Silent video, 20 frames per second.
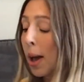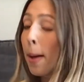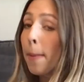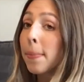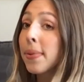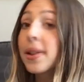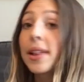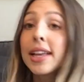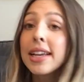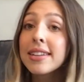
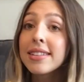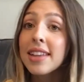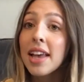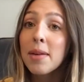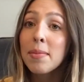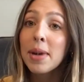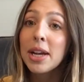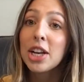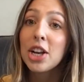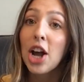Please let
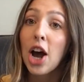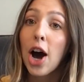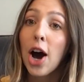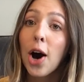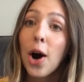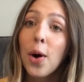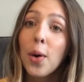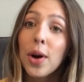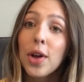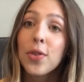me
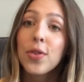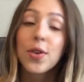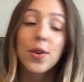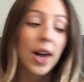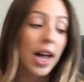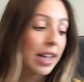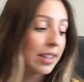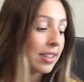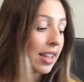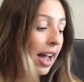know if you
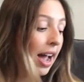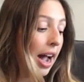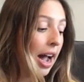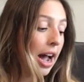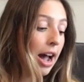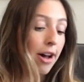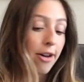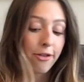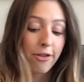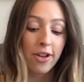guys
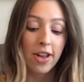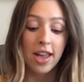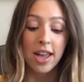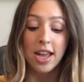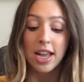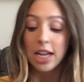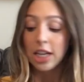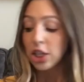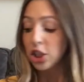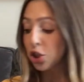have
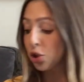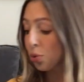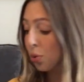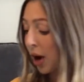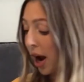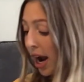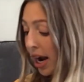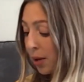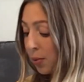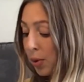
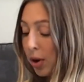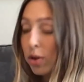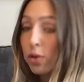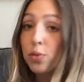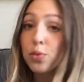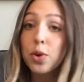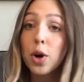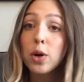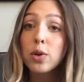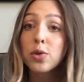tried
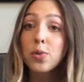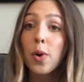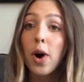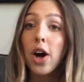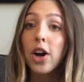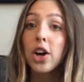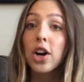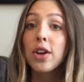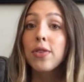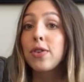rose
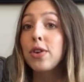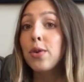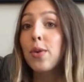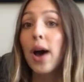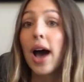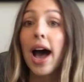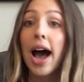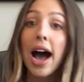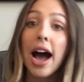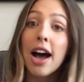water, if you
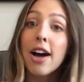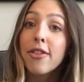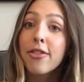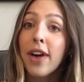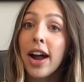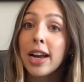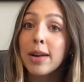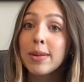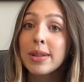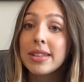have
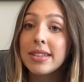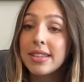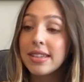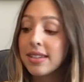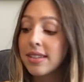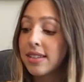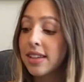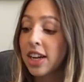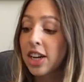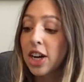vitamin C
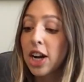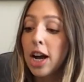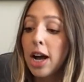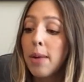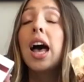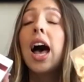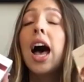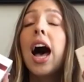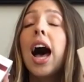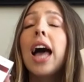serum.
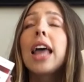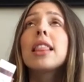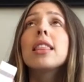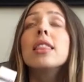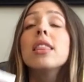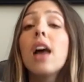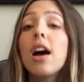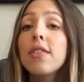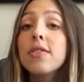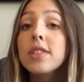I
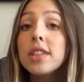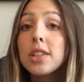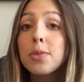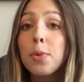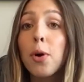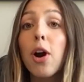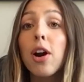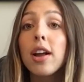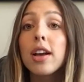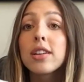love these
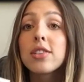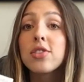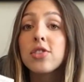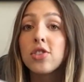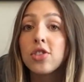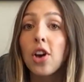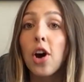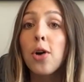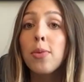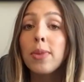products
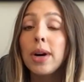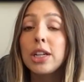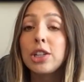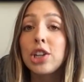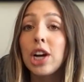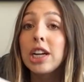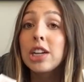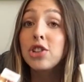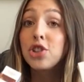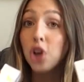so much.
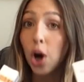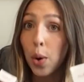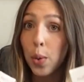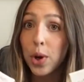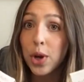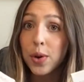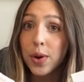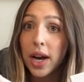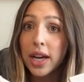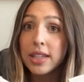I don't want
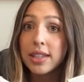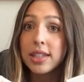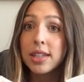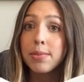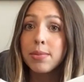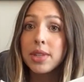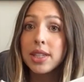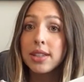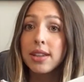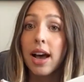you guys to
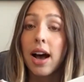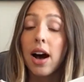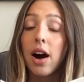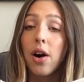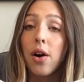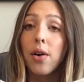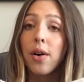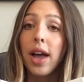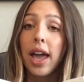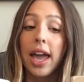miss
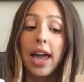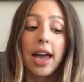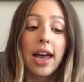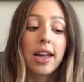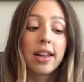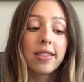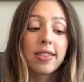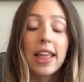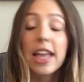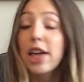out. And
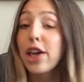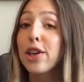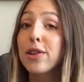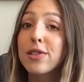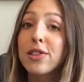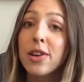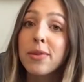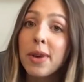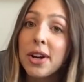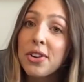thank you
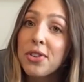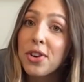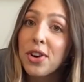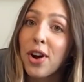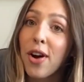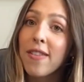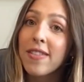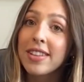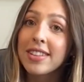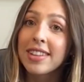so much,
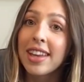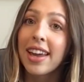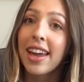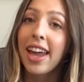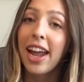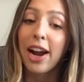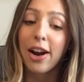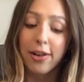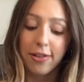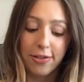RENOVA
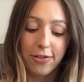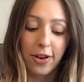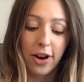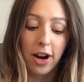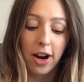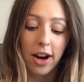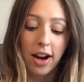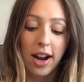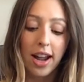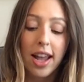Skincare,
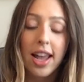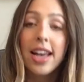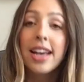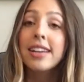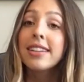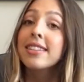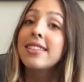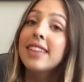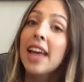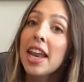for
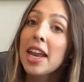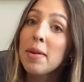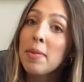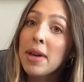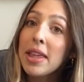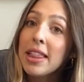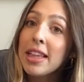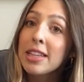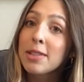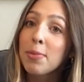sending me
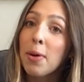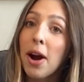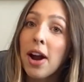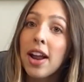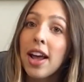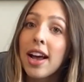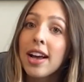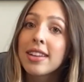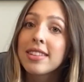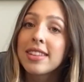these
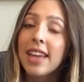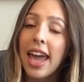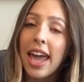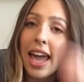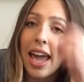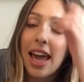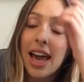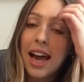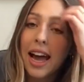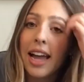products
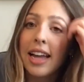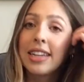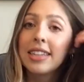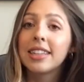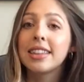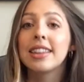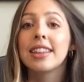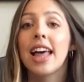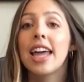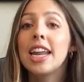and
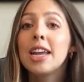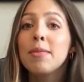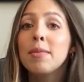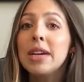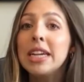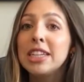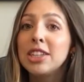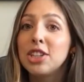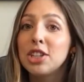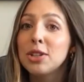letting
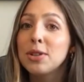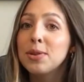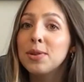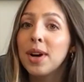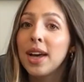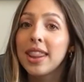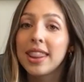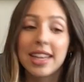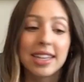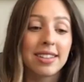me do
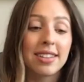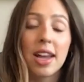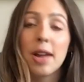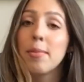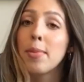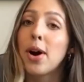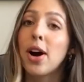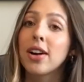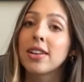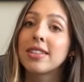this
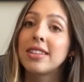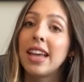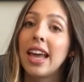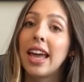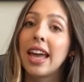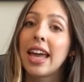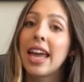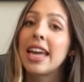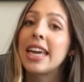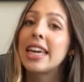
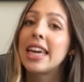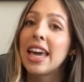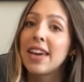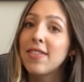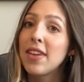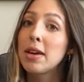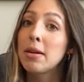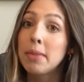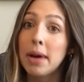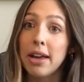unboxing and
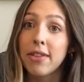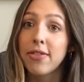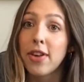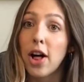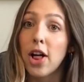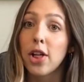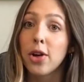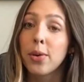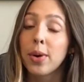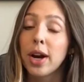giving my
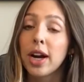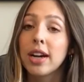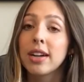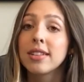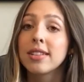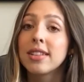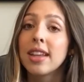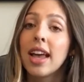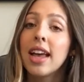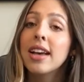followers
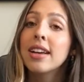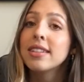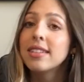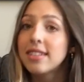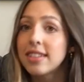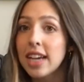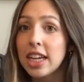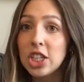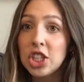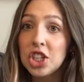
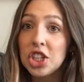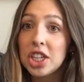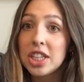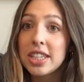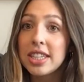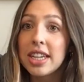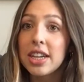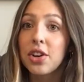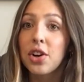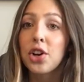such a good
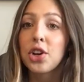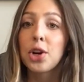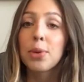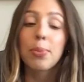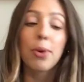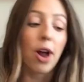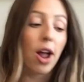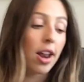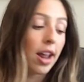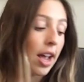deal on your
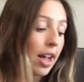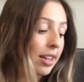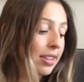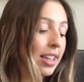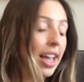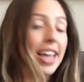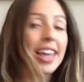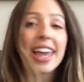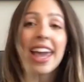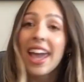products.
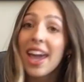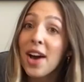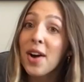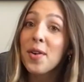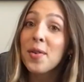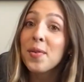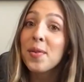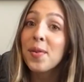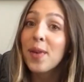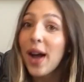I
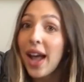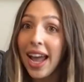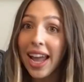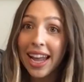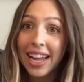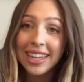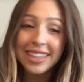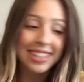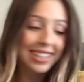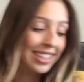can't
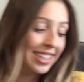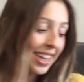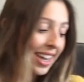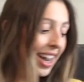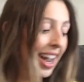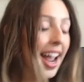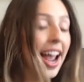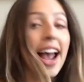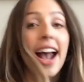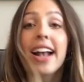wait.
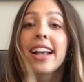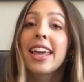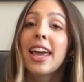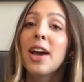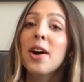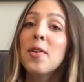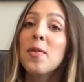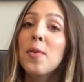I can't